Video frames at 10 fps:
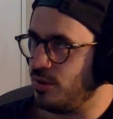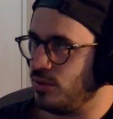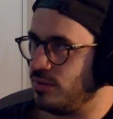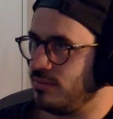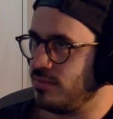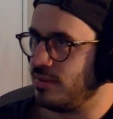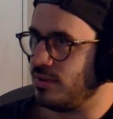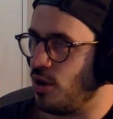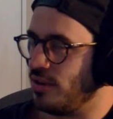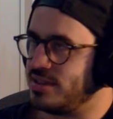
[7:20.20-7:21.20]
don't
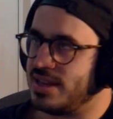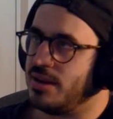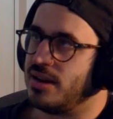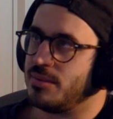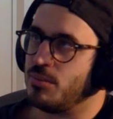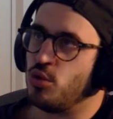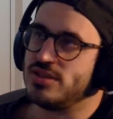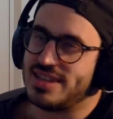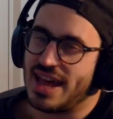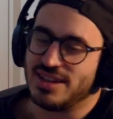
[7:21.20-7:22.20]
know how to say it, more
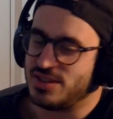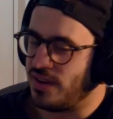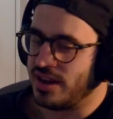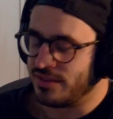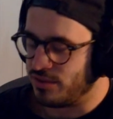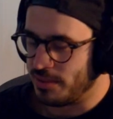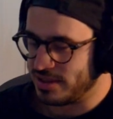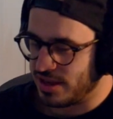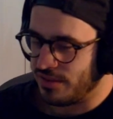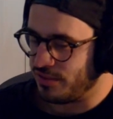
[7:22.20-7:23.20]
satisfying for
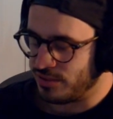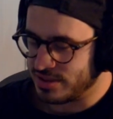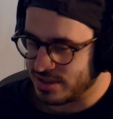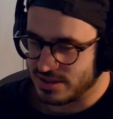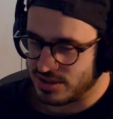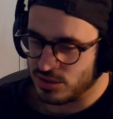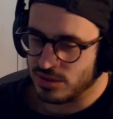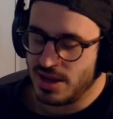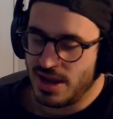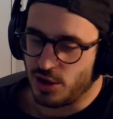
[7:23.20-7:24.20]
myself. For instance,
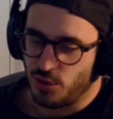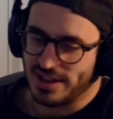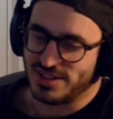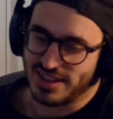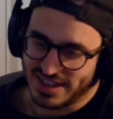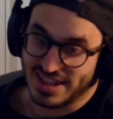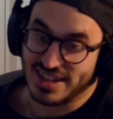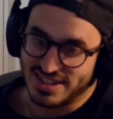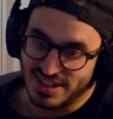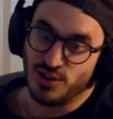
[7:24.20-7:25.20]
to create something and
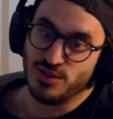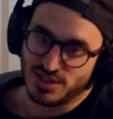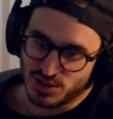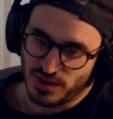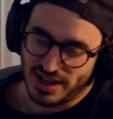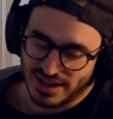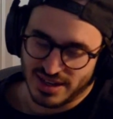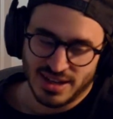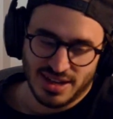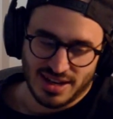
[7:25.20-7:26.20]
then see it on the
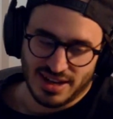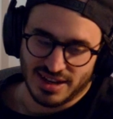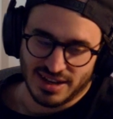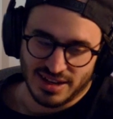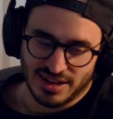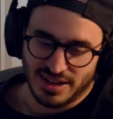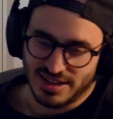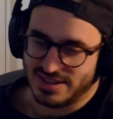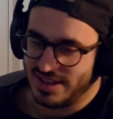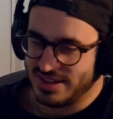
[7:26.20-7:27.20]
screen,
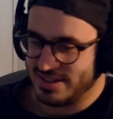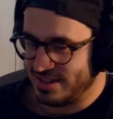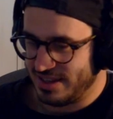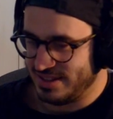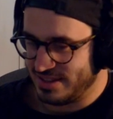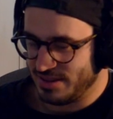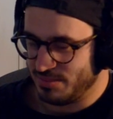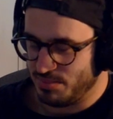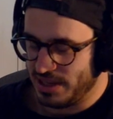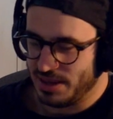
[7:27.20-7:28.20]
it's a
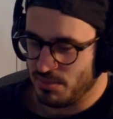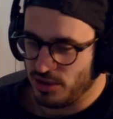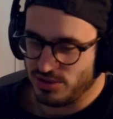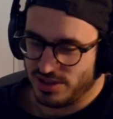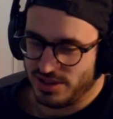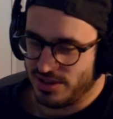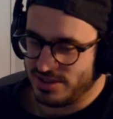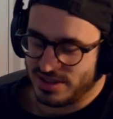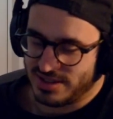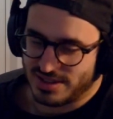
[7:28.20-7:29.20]
big emotion.
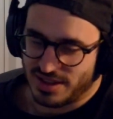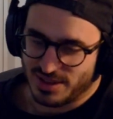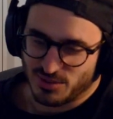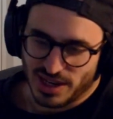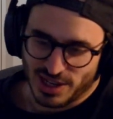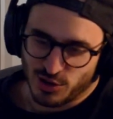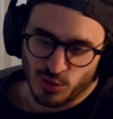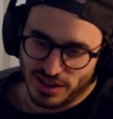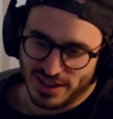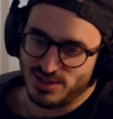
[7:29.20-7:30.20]
It's something really
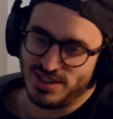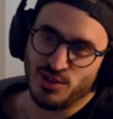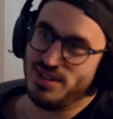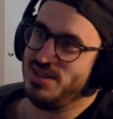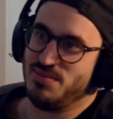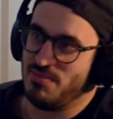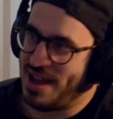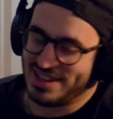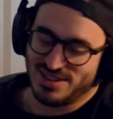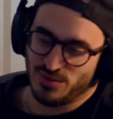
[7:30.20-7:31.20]
cool that you see on this
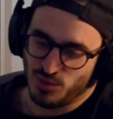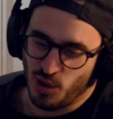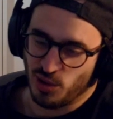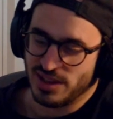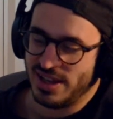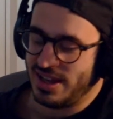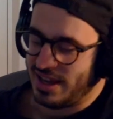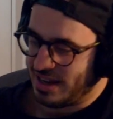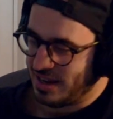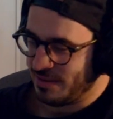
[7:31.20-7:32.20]
massive wall,
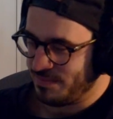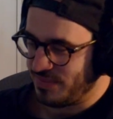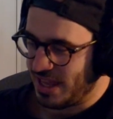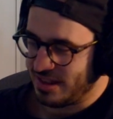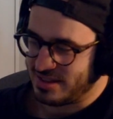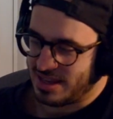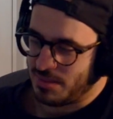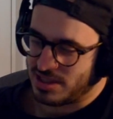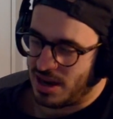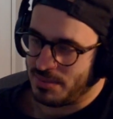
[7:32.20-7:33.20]
and at the
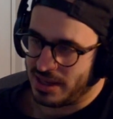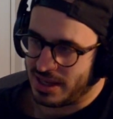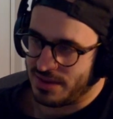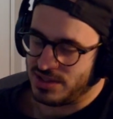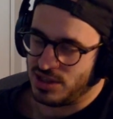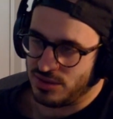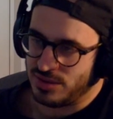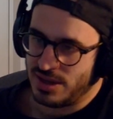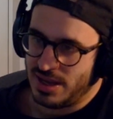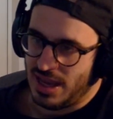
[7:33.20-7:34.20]
same time, it gives
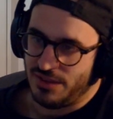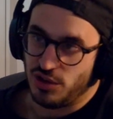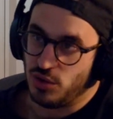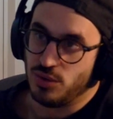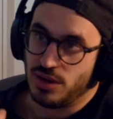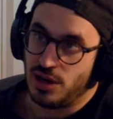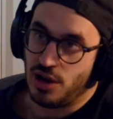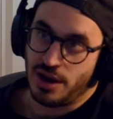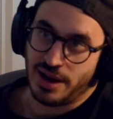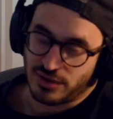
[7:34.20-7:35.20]
you, if you
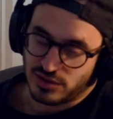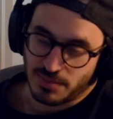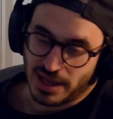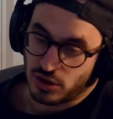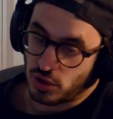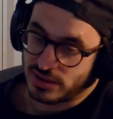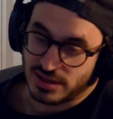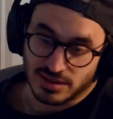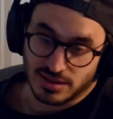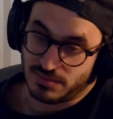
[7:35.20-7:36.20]
learn how to make
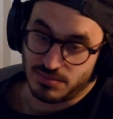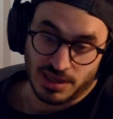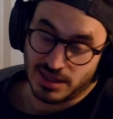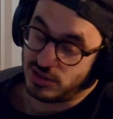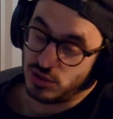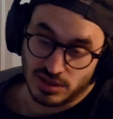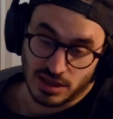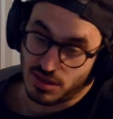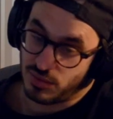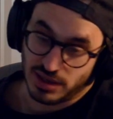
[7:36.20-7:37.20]
content, being
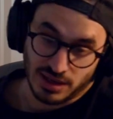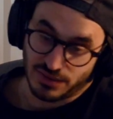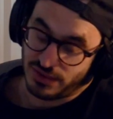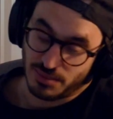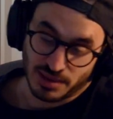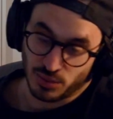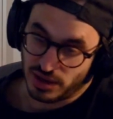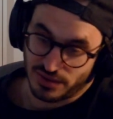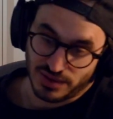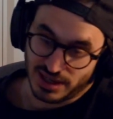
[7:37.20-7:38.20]
2D, 3D, filming,
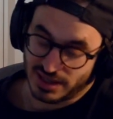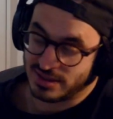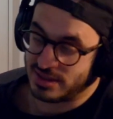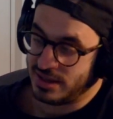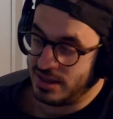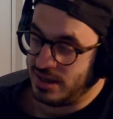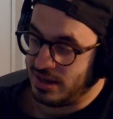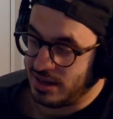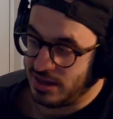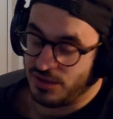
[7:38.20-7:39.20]
whatever it is,
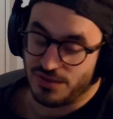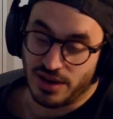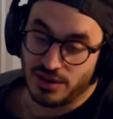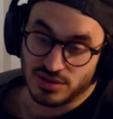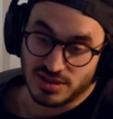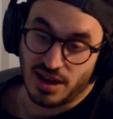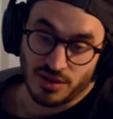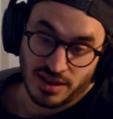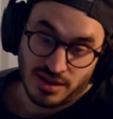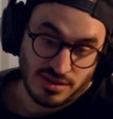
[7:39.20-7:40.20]
and you find your
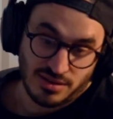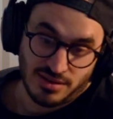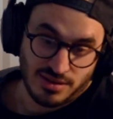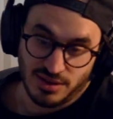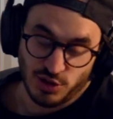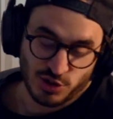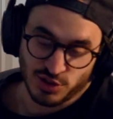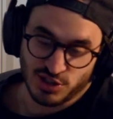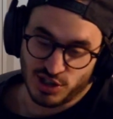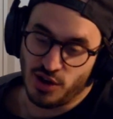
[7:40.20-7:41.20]
style, then you're
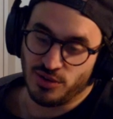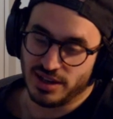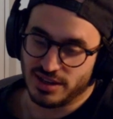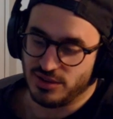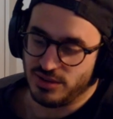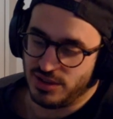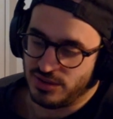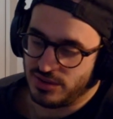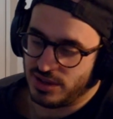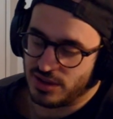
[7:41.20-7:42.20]
good to go. Like
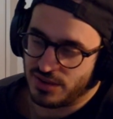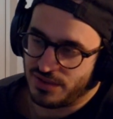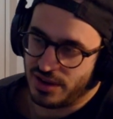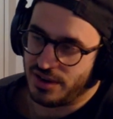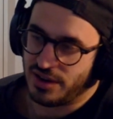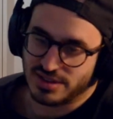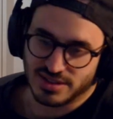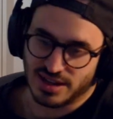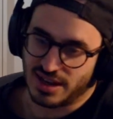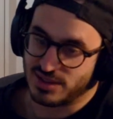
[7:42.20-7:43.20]
you can find an
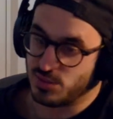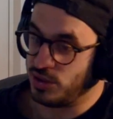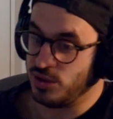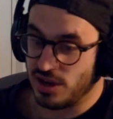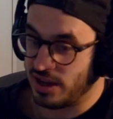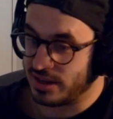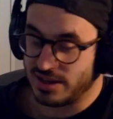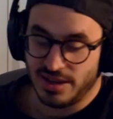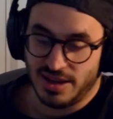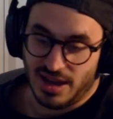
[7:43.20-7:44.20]
artist that likes what you
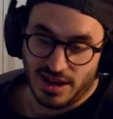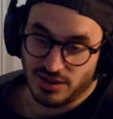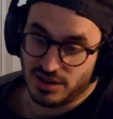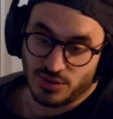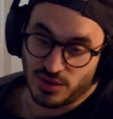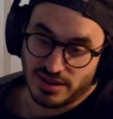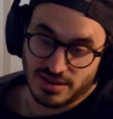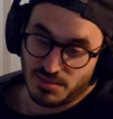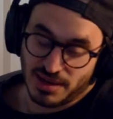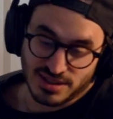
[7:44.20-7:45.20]
like, and you can create
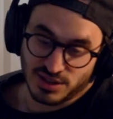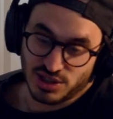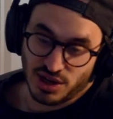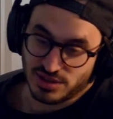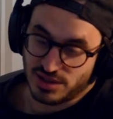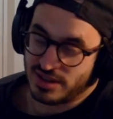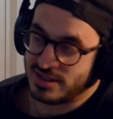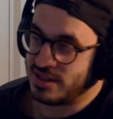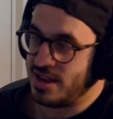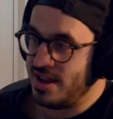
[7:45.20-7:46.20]
an amazing show. So
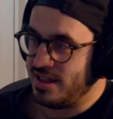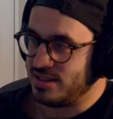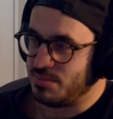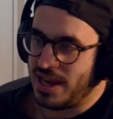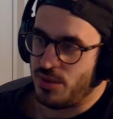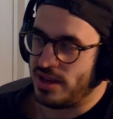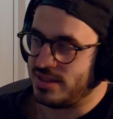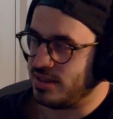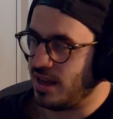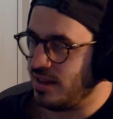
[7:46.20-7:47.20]
there's many
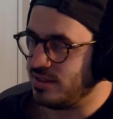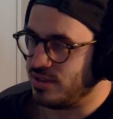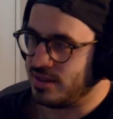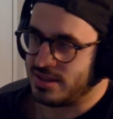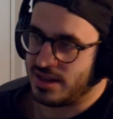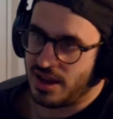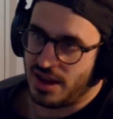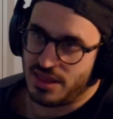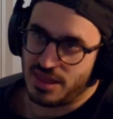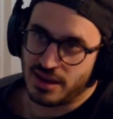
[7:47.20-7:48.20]
ways to get into this, and
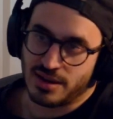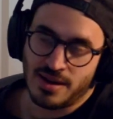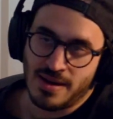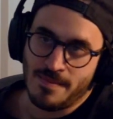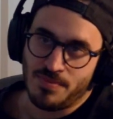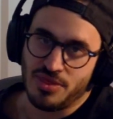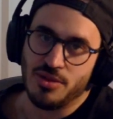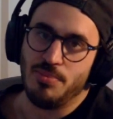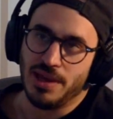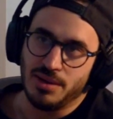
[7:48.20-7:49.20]
I think
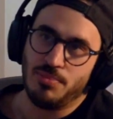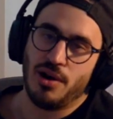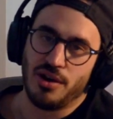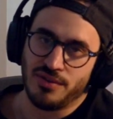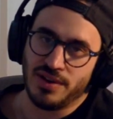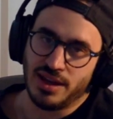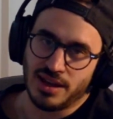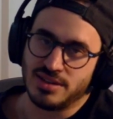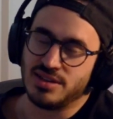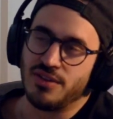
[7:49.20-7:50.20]
the big part of it,
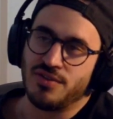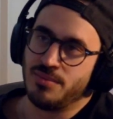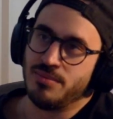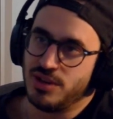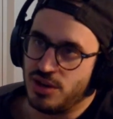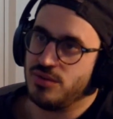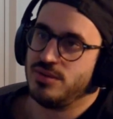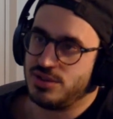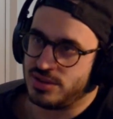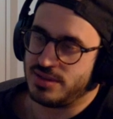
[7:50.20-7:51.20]
aside
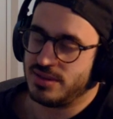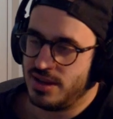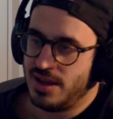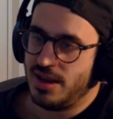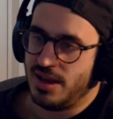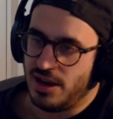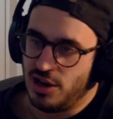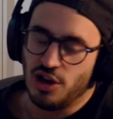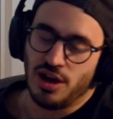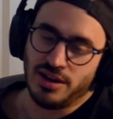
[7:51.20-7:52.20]
from just
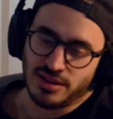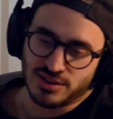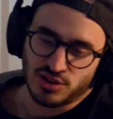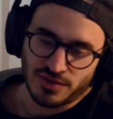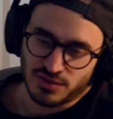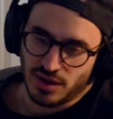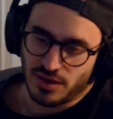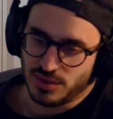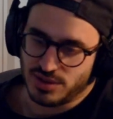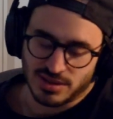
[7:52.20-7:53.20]
learning the
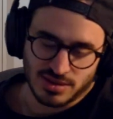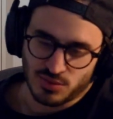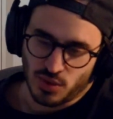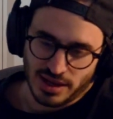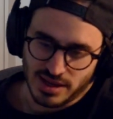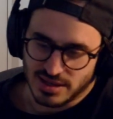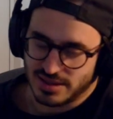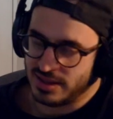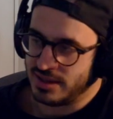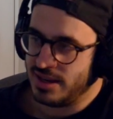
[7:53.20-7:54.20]
software, which is quite
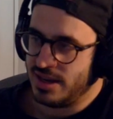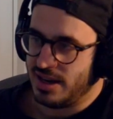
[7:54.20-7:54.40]
easy,